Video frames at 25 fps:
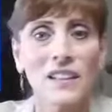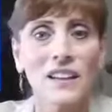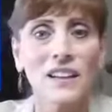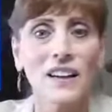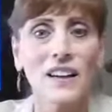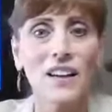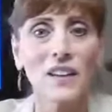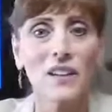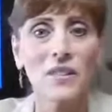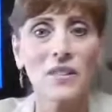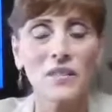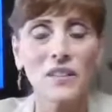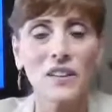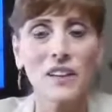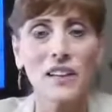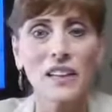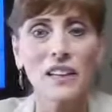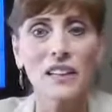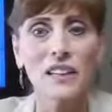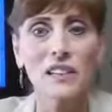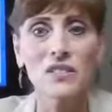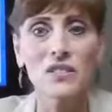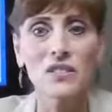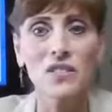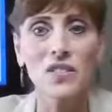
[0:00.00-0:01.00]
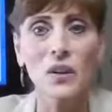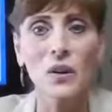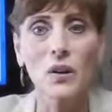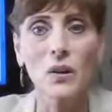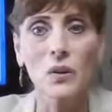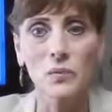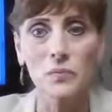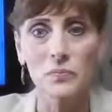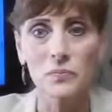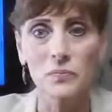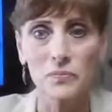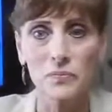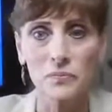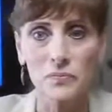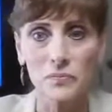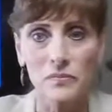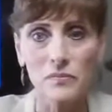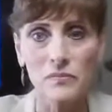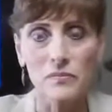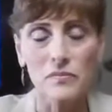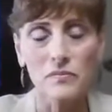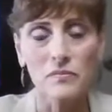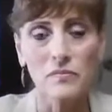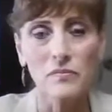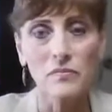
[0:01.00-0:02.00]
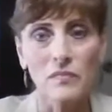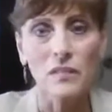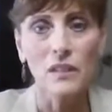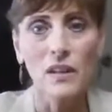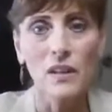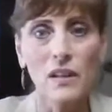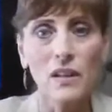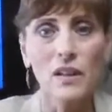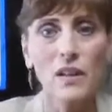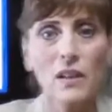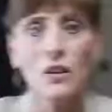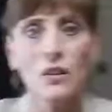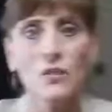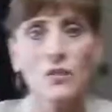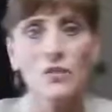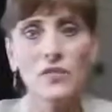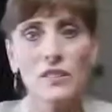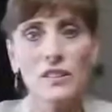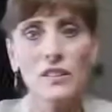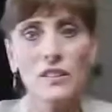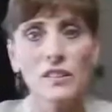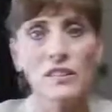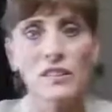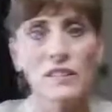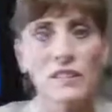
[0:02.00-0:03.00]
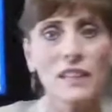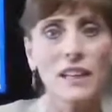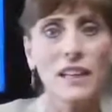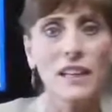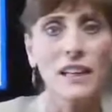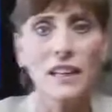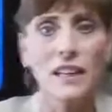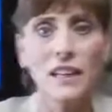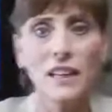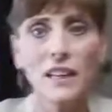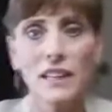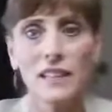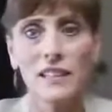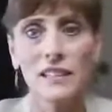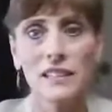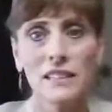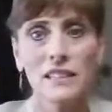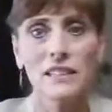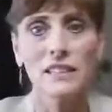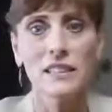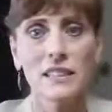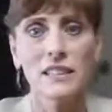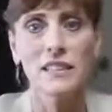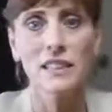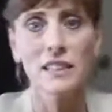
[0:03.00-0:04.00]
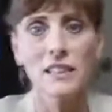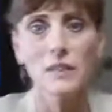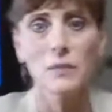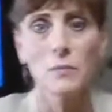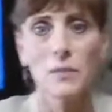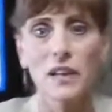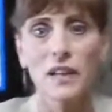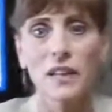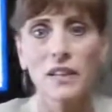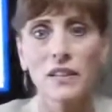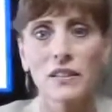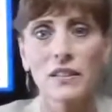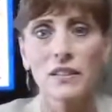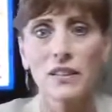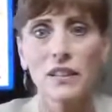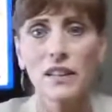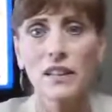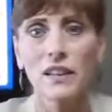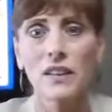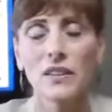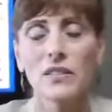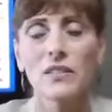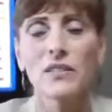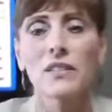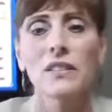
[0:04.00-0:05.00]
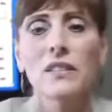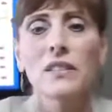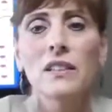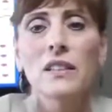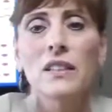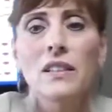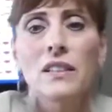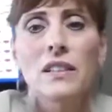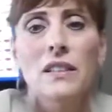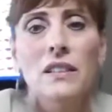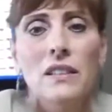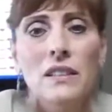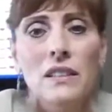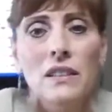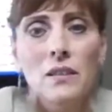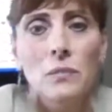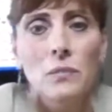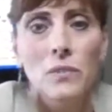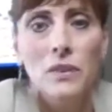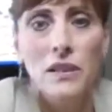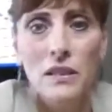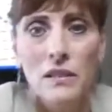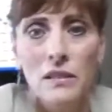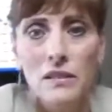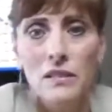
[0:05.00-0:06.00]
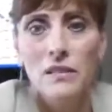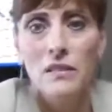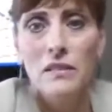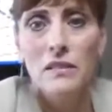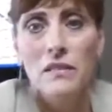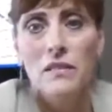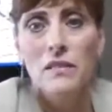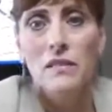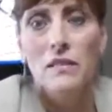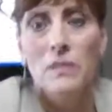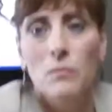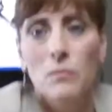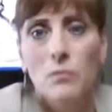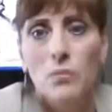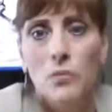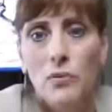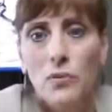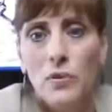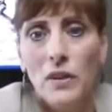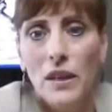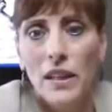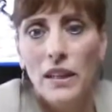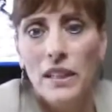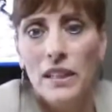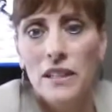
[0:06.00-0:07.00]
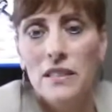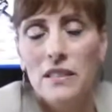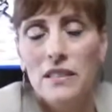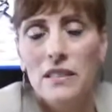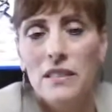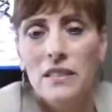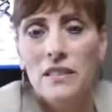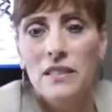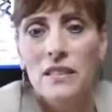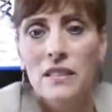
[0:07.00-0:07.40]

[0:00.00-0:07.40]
All right, so uh, hopefully you can kind of see that in the background, a little bit bright,